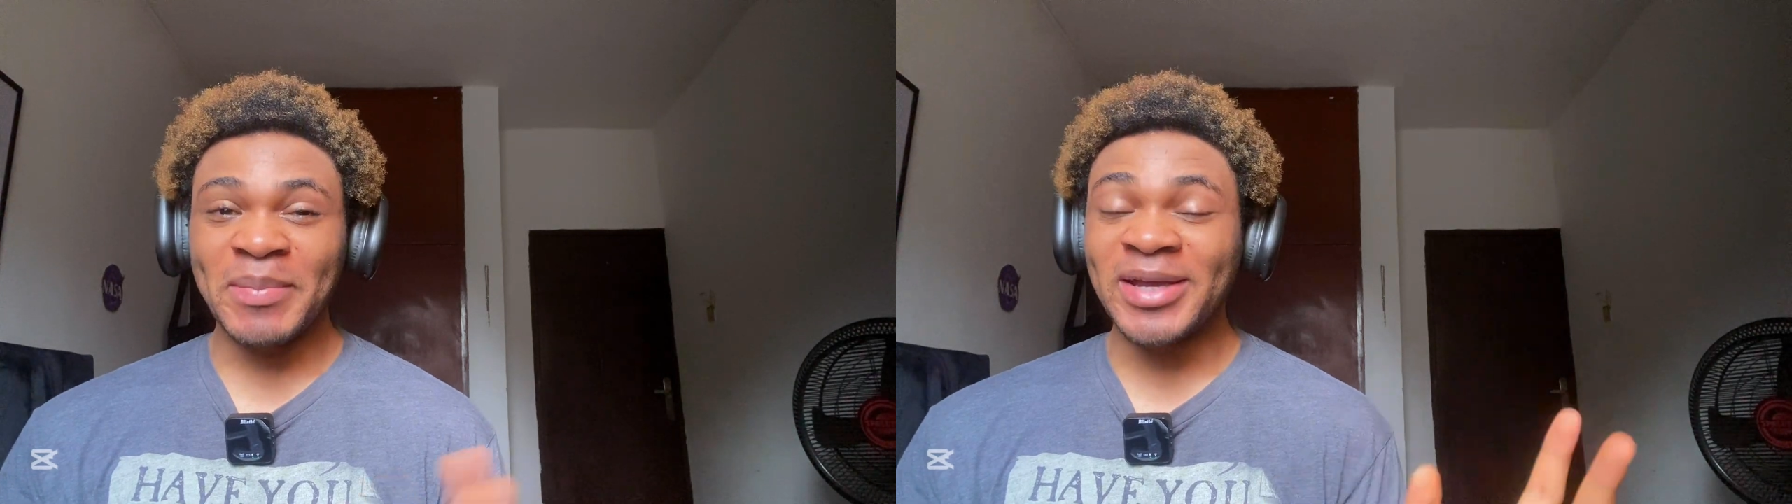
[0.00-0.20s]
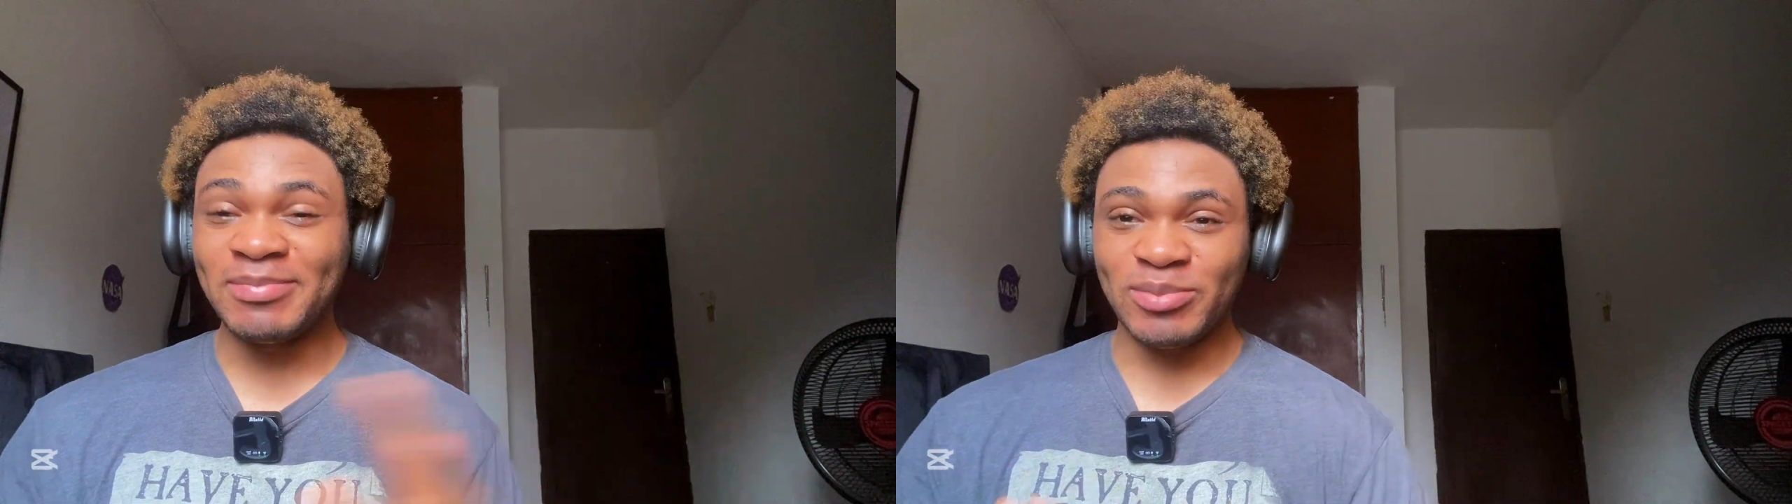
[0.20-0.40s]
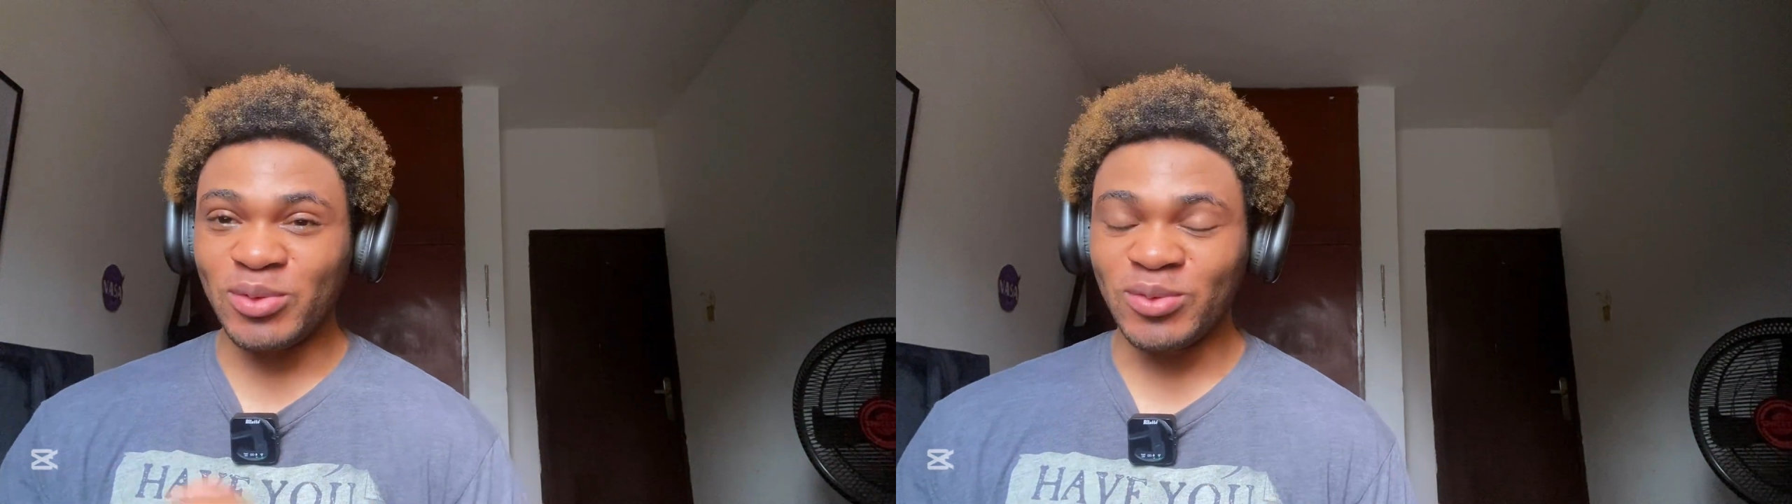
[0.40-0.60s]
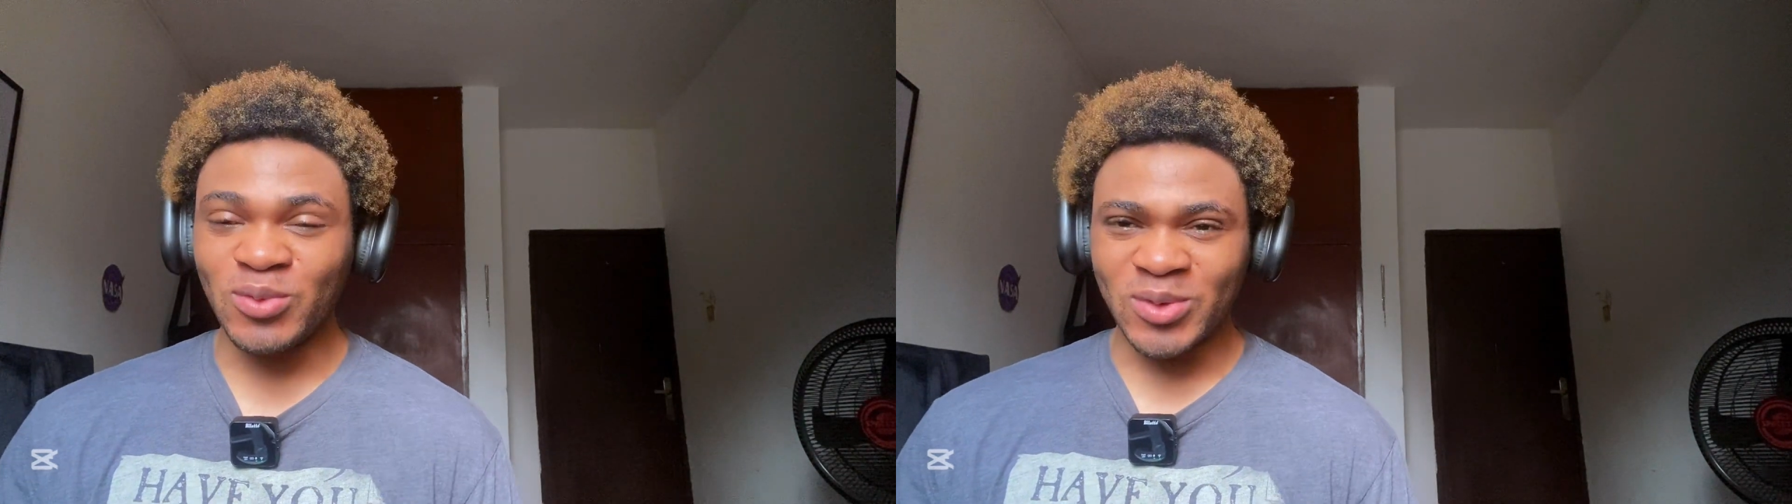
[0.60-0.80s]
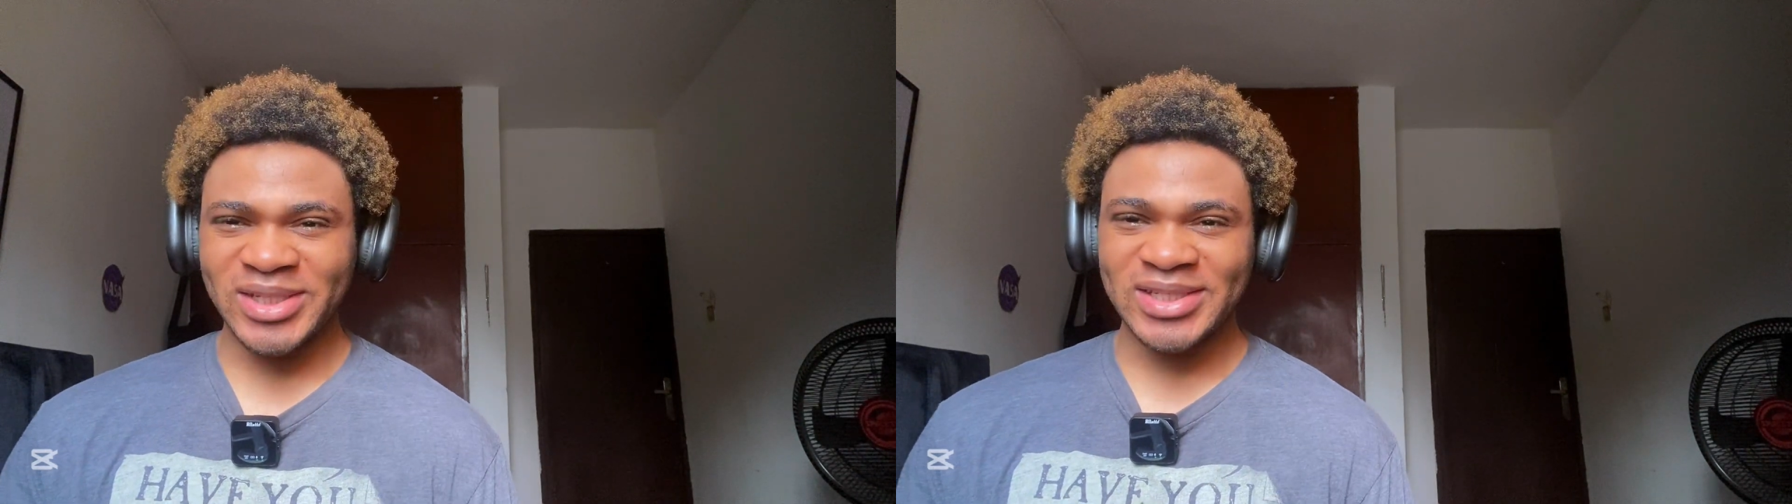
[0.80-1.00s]
mind blown
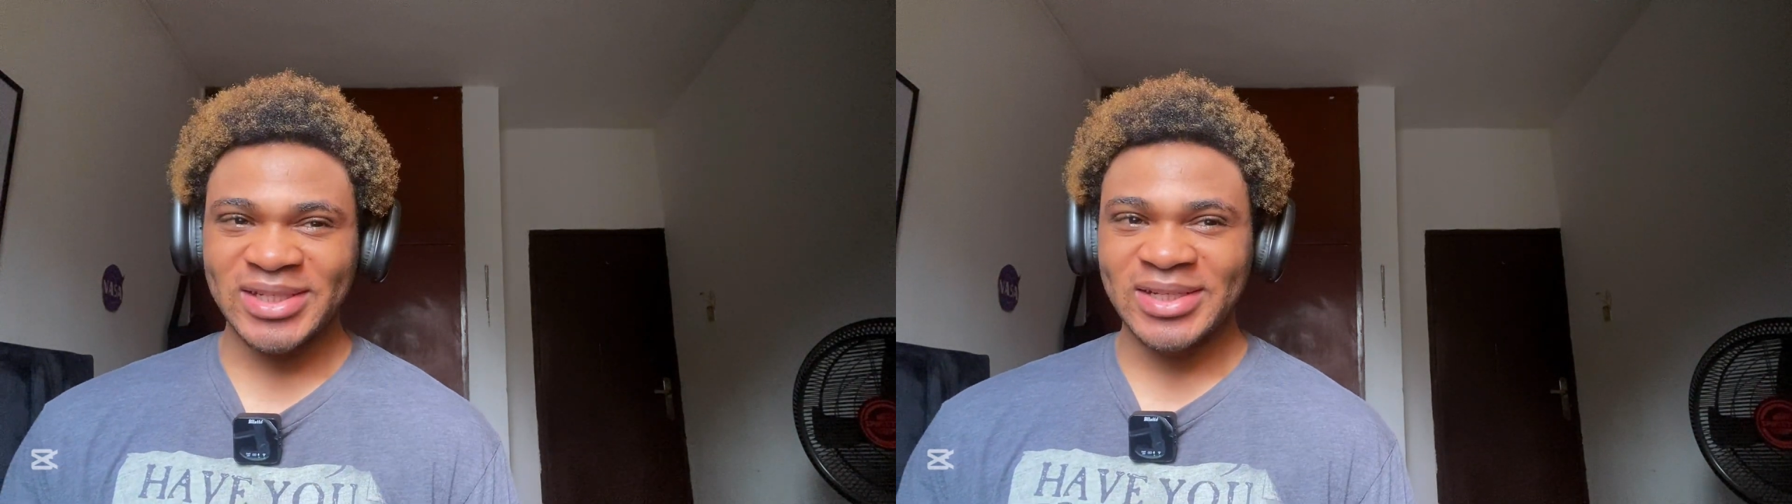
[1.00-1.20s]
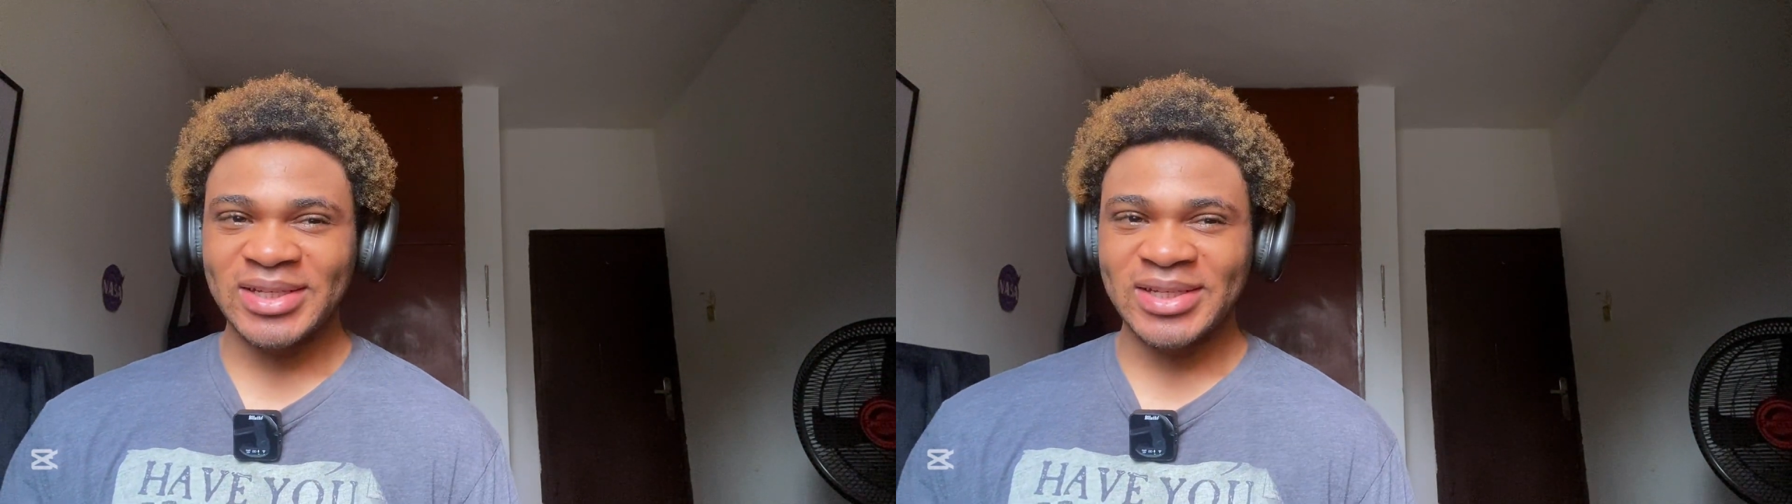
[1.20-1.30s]
was